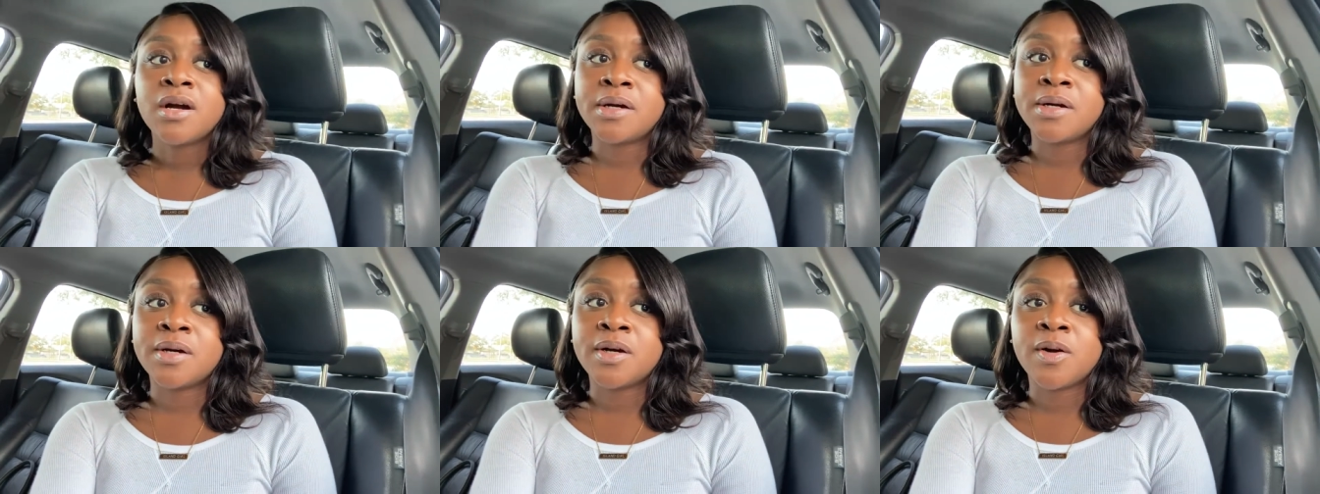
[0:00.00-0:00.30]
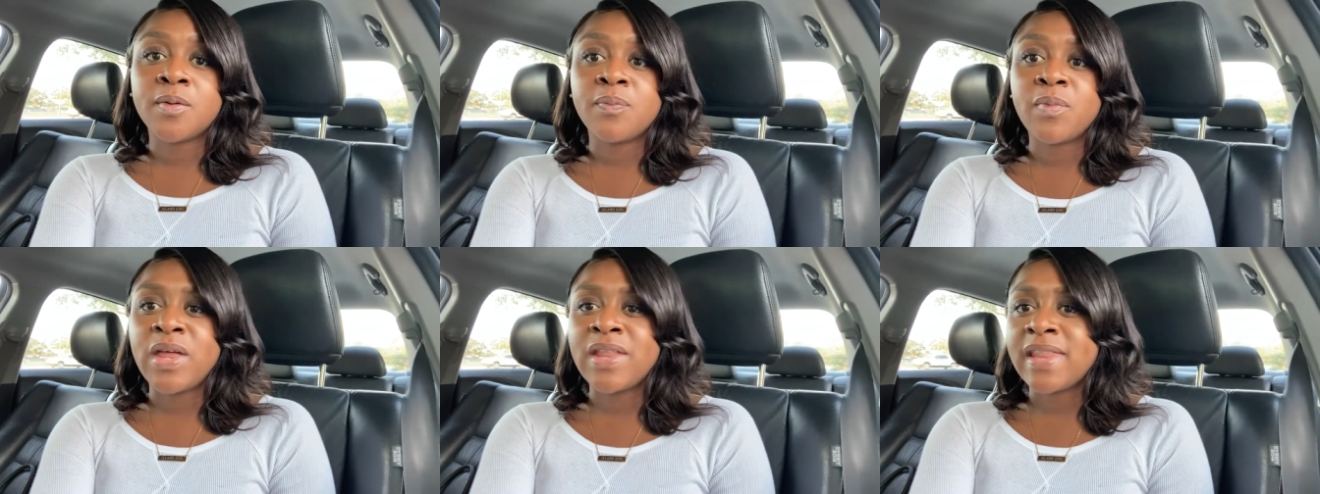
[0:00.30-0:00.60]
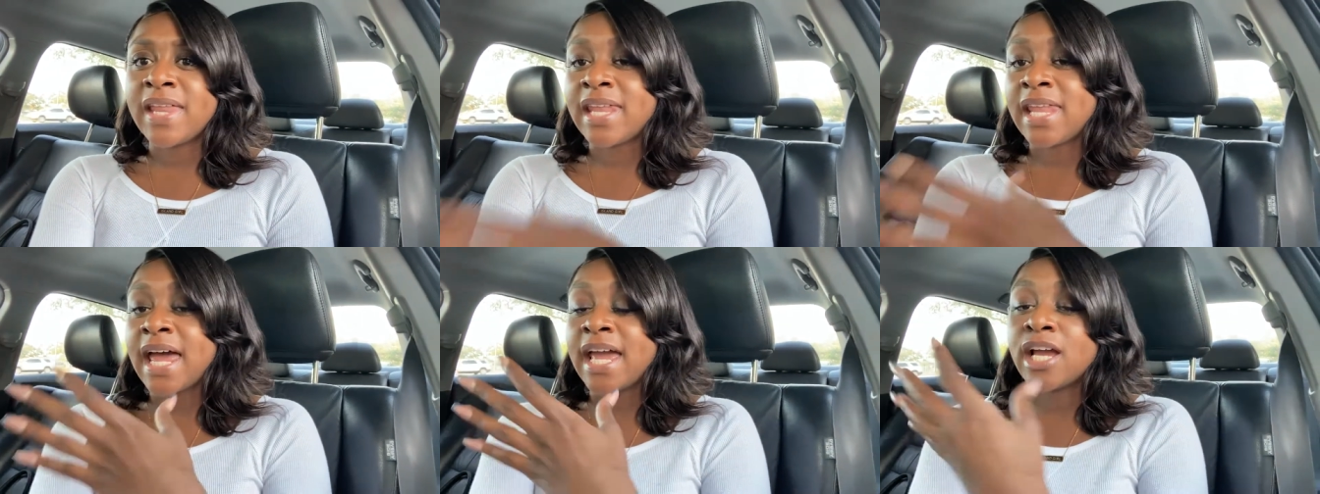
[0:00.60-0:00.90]
um,
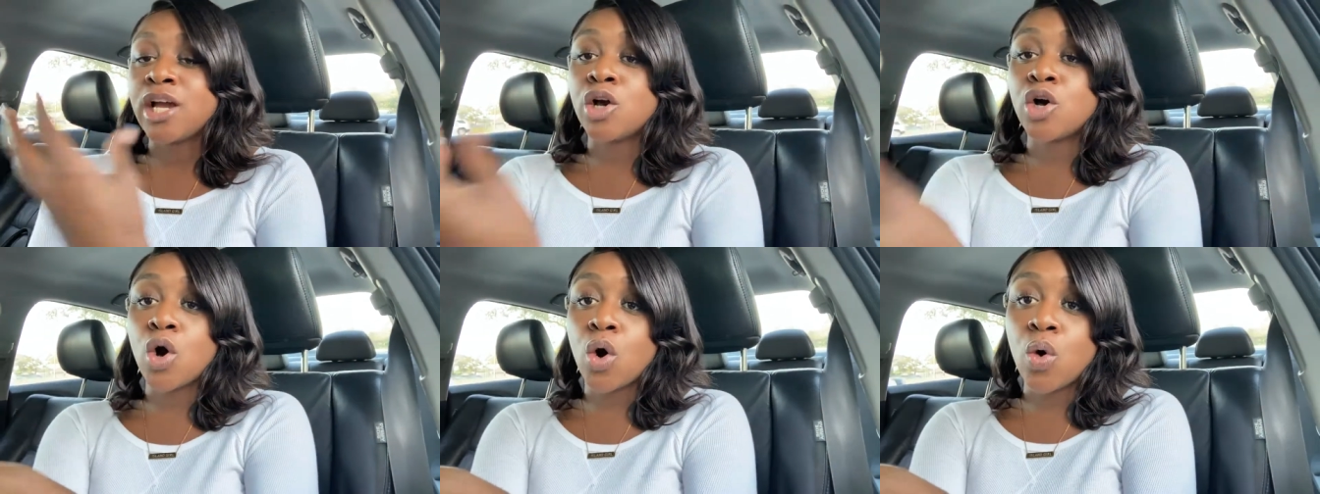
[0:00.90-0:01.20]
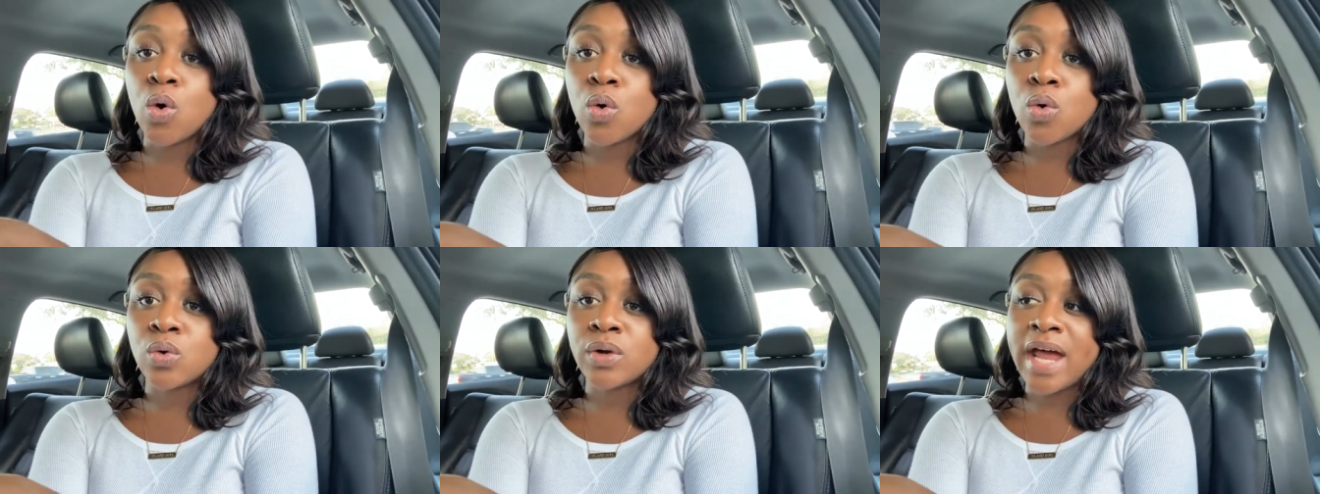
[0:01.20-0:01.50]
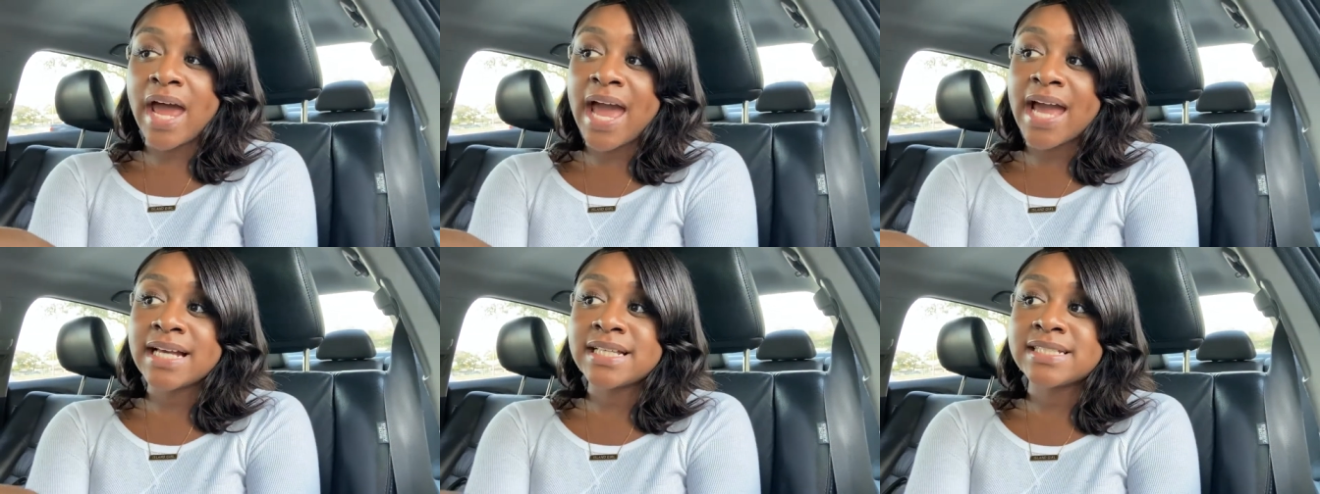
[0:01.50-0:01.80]
and then like
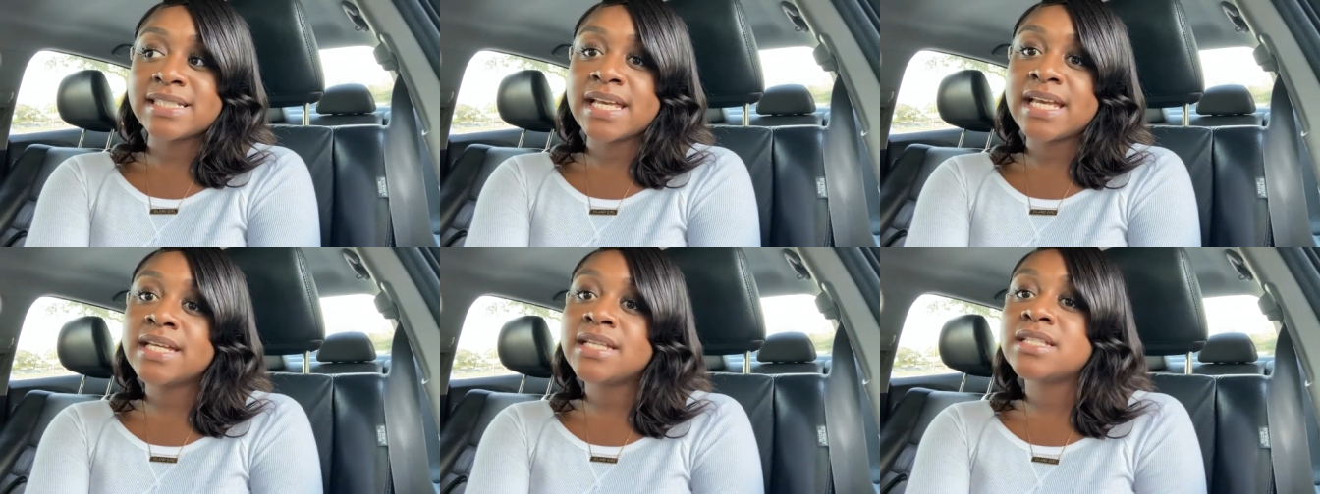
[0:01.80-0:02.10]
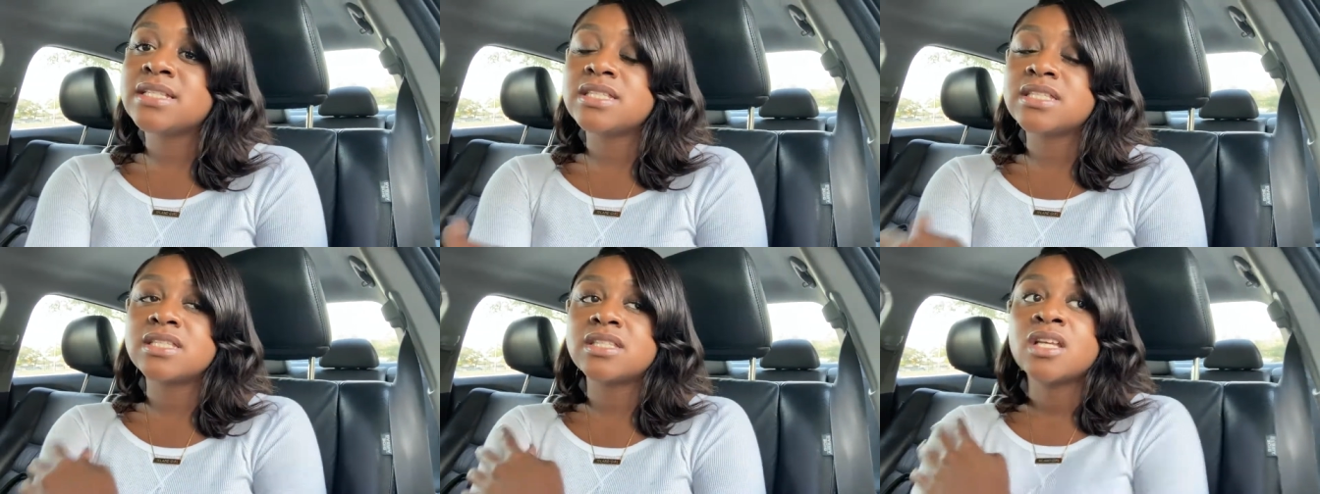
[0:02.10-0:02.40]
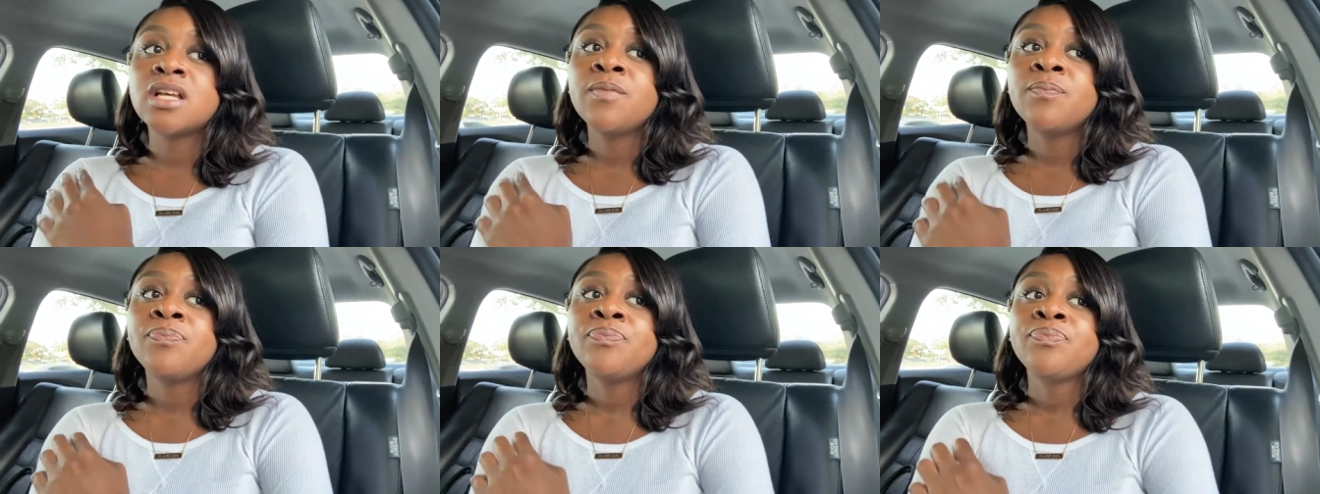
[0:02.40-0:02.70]
gold
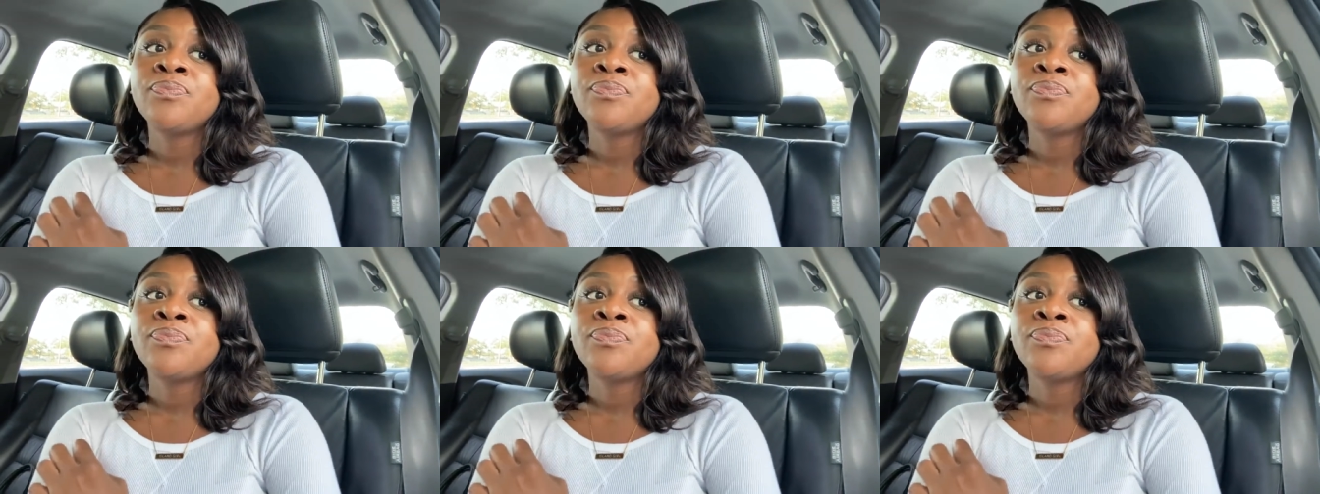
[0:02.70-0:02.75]
accents